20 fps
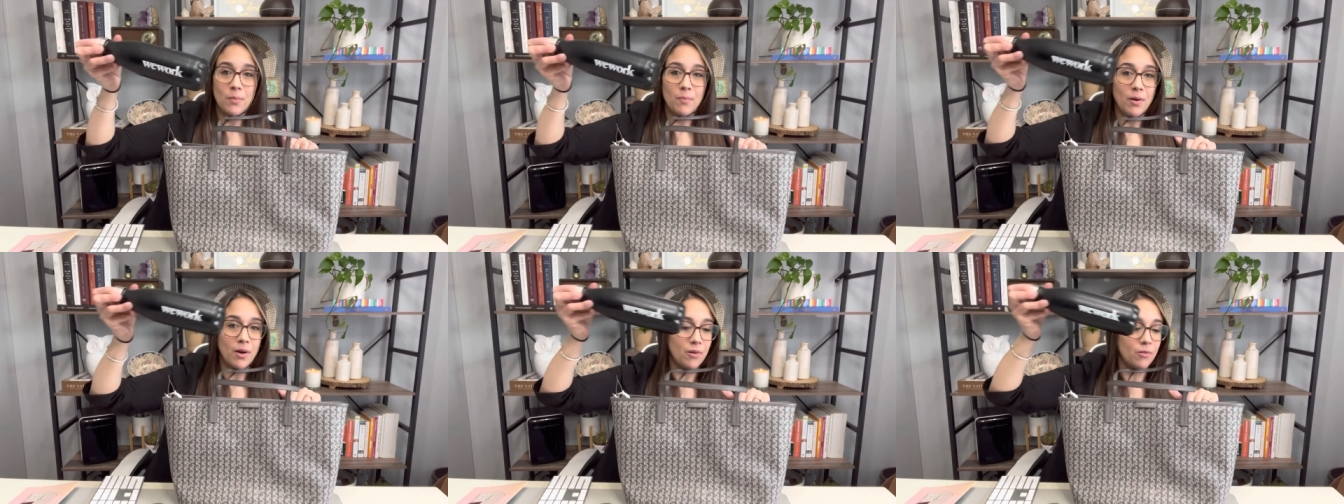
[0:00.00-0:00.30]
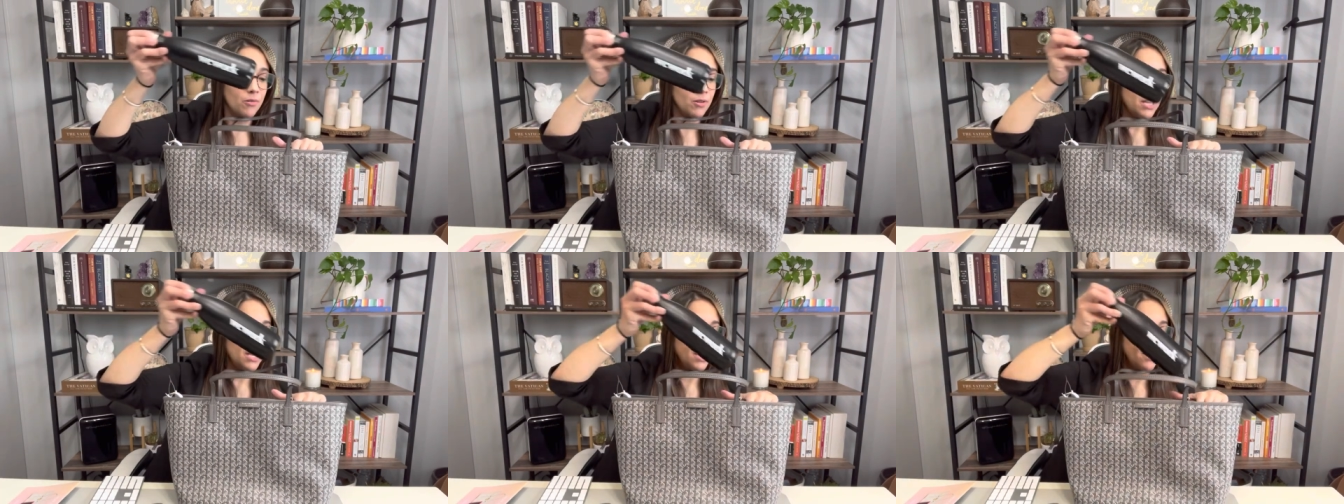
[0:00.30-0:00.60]

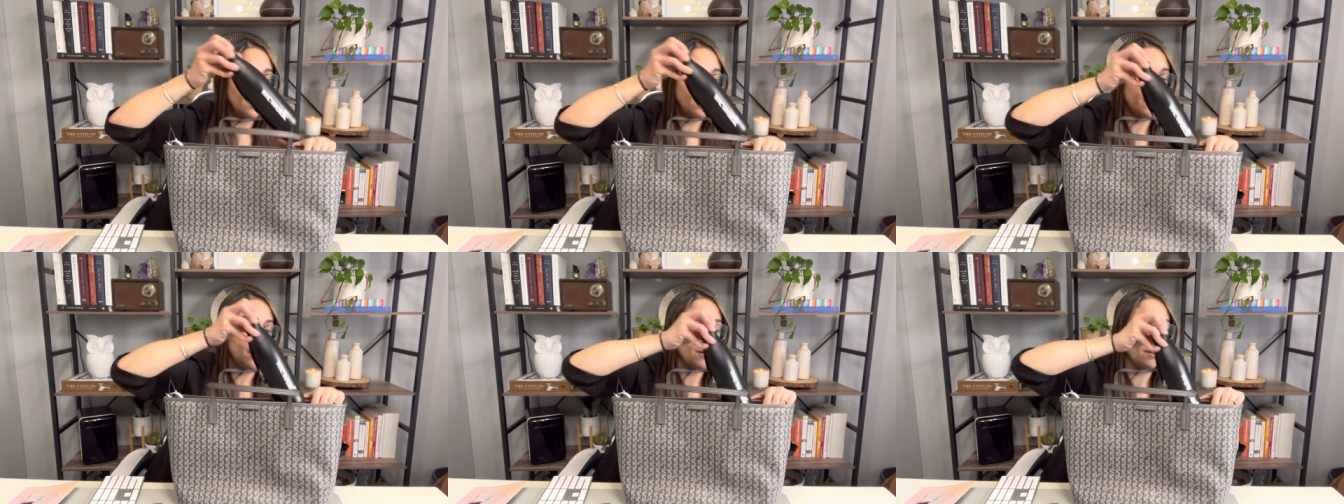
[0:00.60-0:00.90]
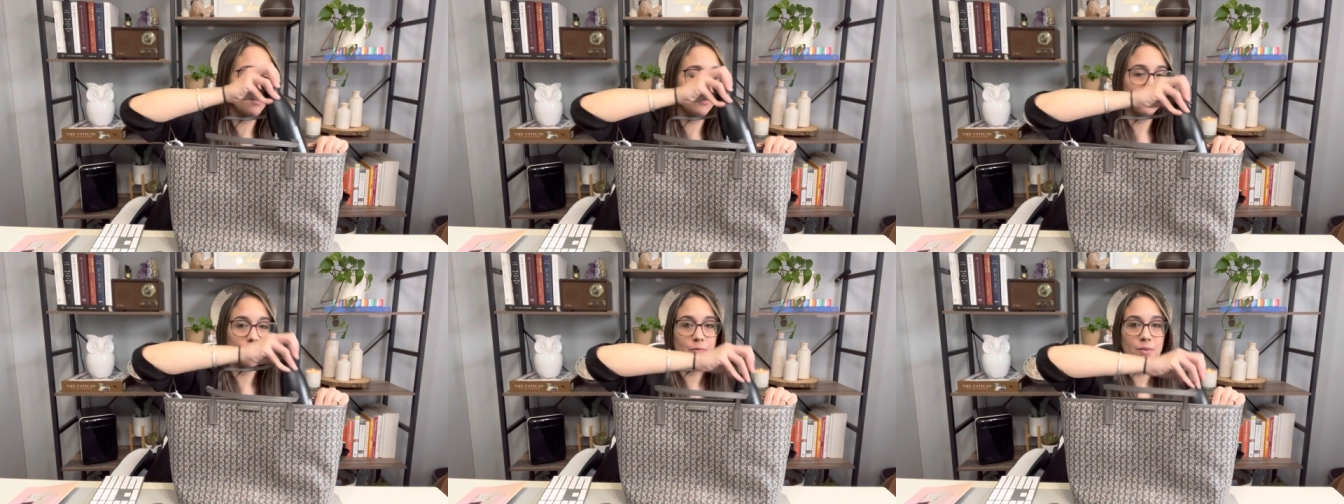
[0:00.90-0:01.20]
bottle here,
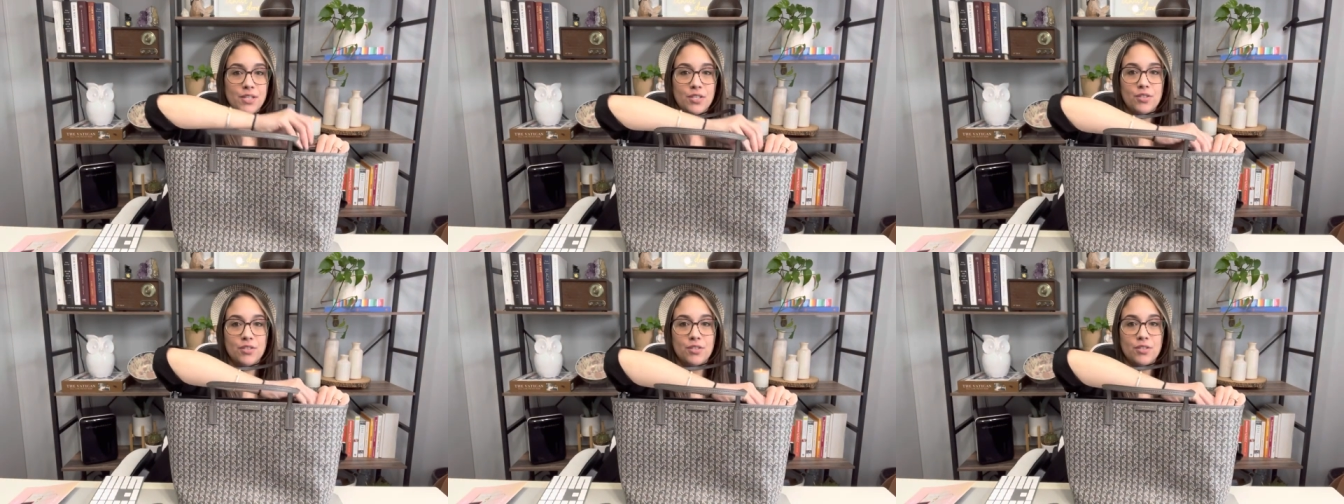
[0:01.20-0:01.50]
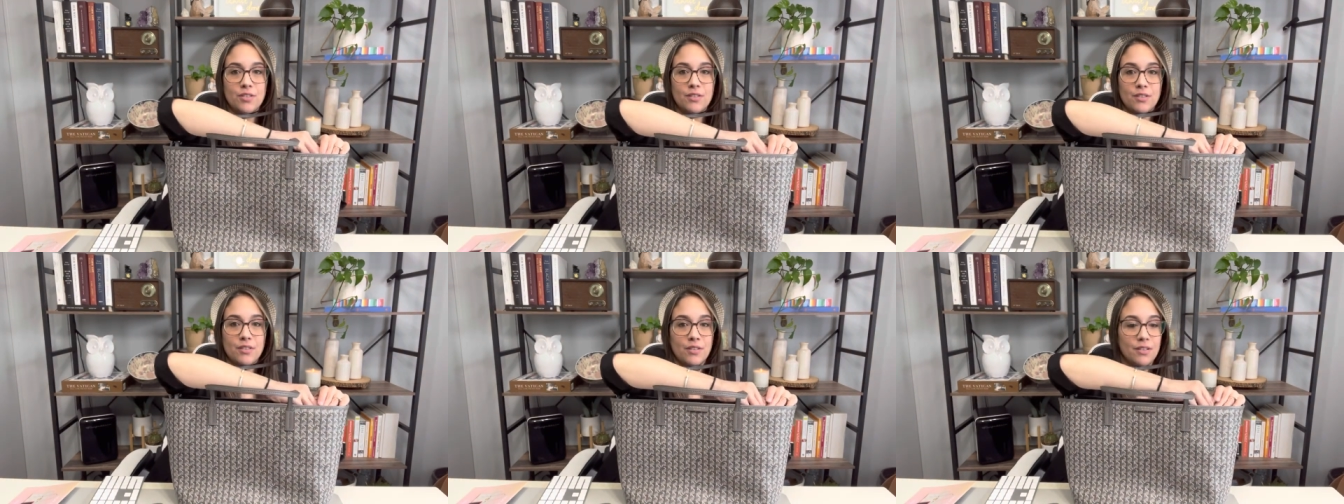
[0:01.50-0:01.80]
which
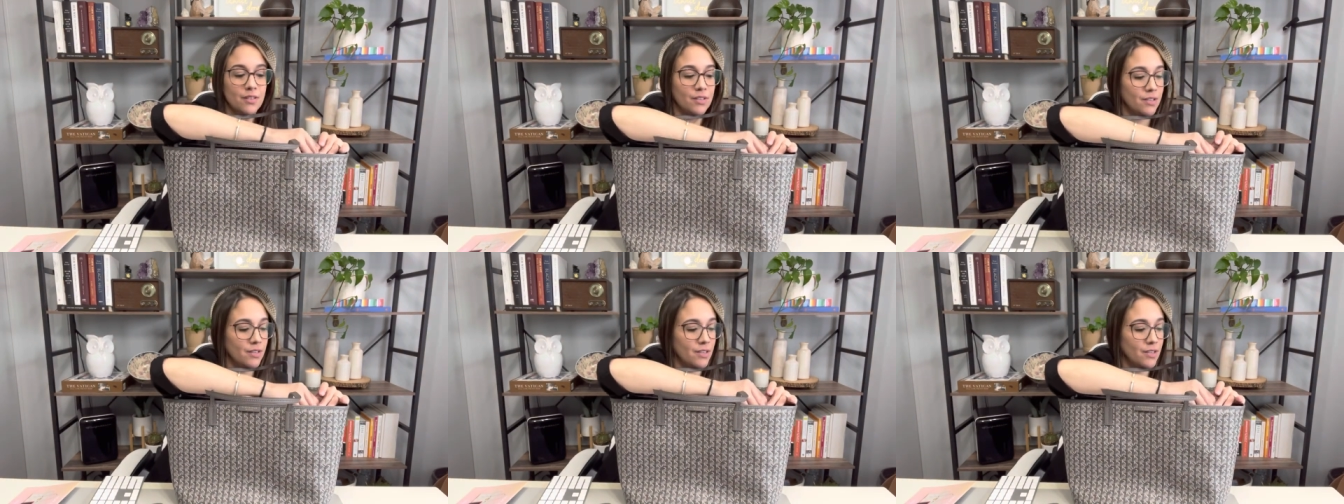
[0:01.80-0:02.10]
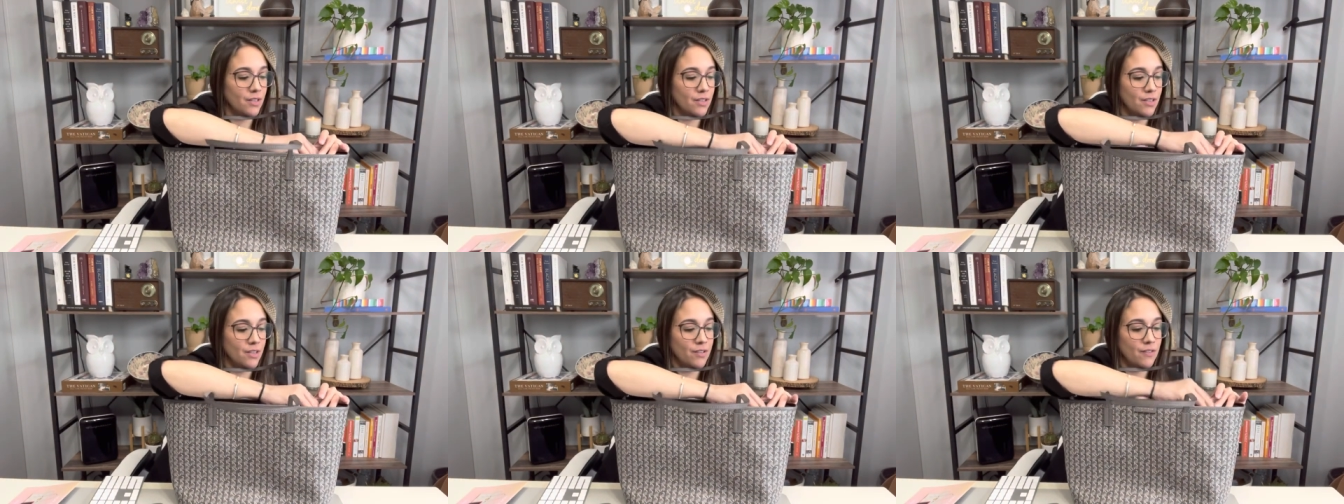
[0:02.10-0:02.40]

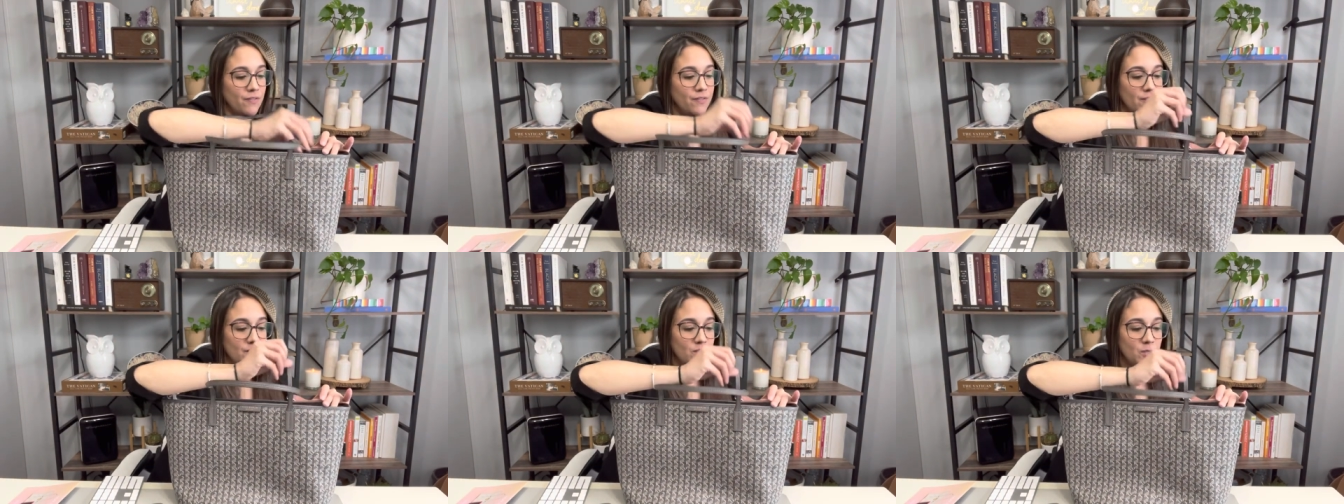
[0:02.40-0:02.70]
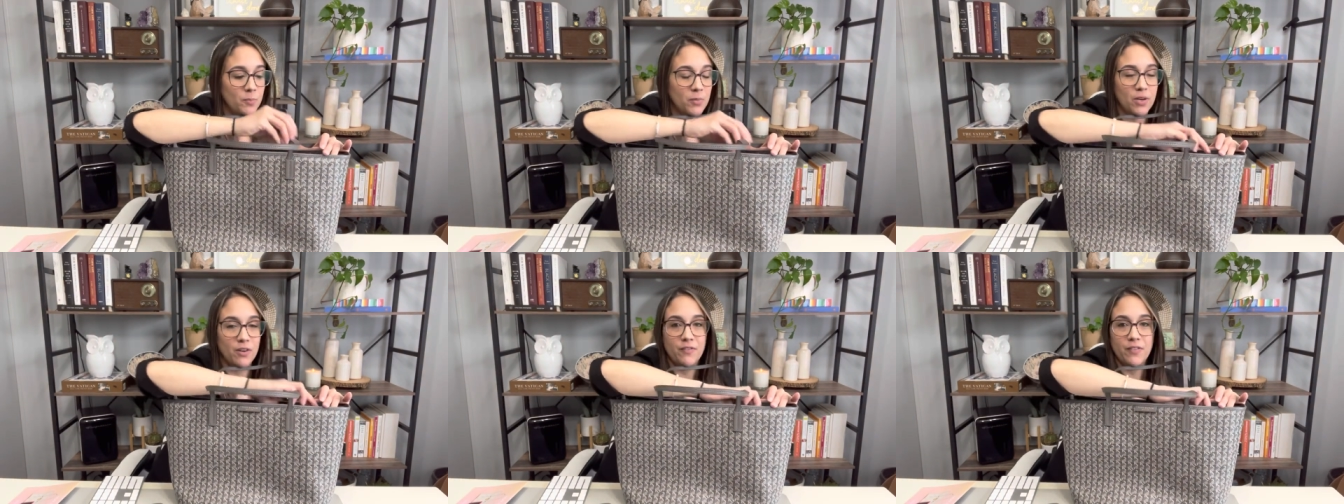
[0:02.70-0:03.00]
fits
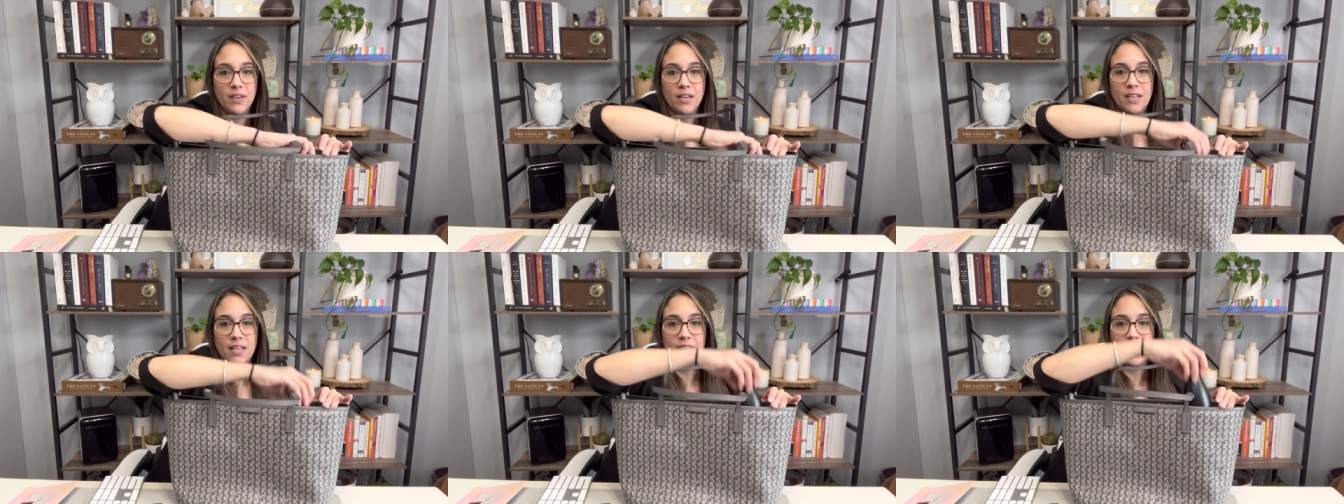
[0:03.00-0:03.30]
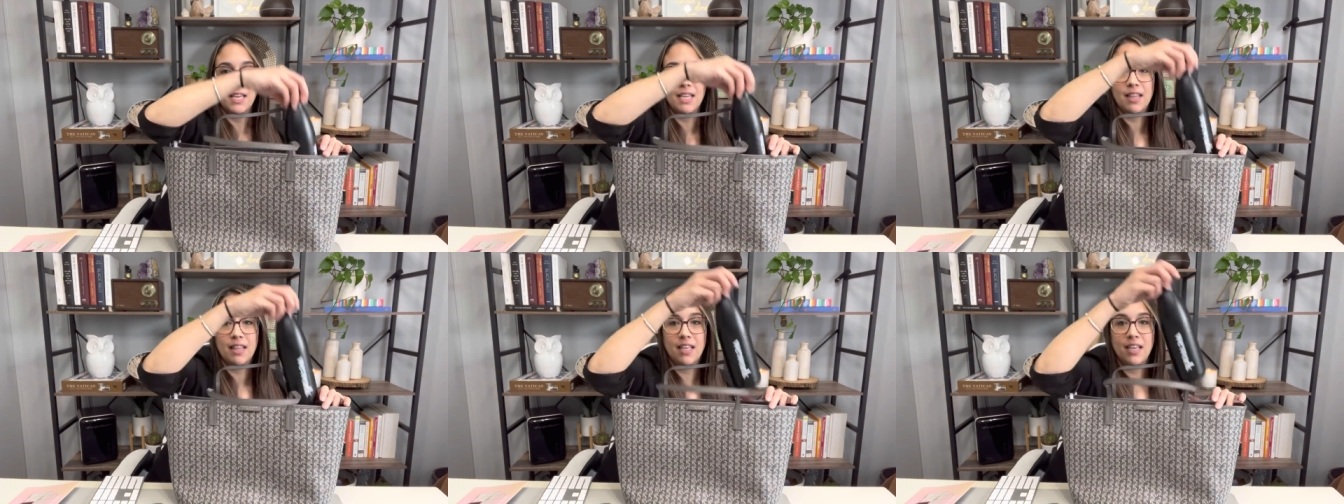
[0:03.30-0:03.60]

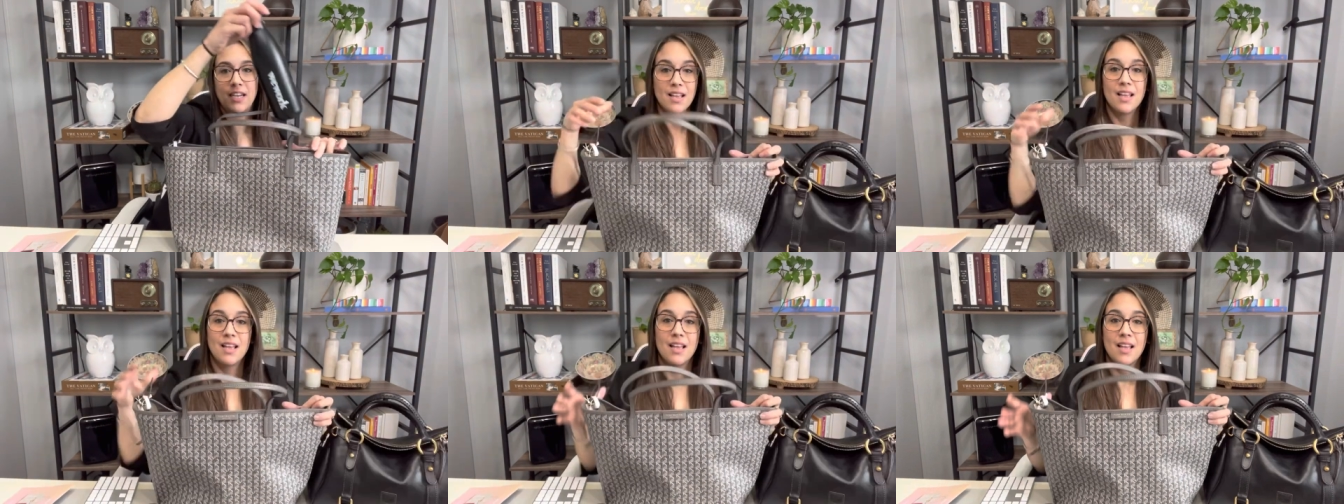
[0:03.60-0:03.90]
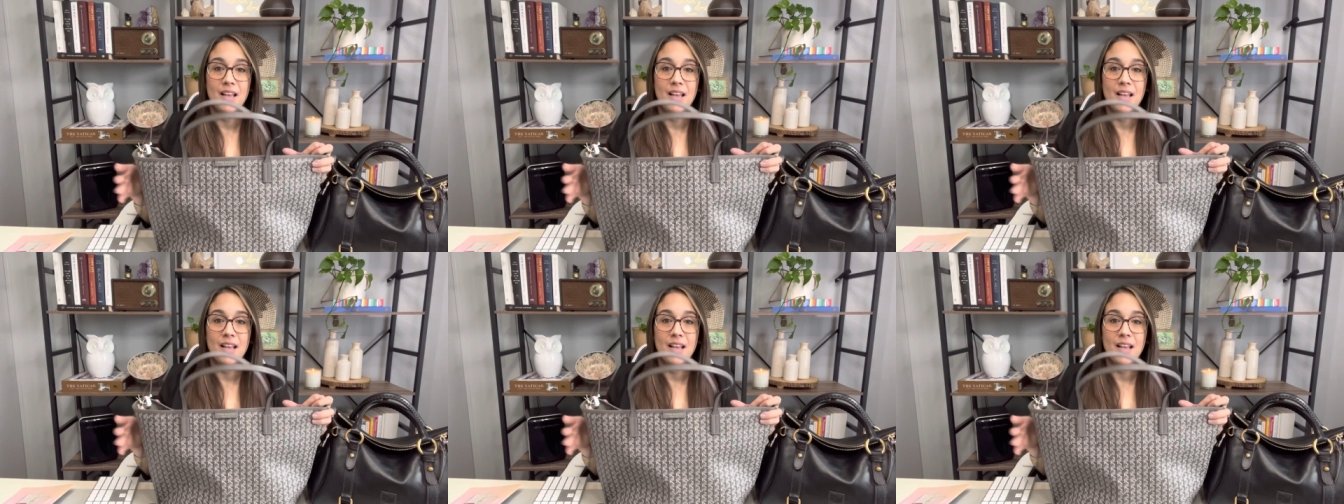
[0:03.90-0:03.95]
perfectly in there.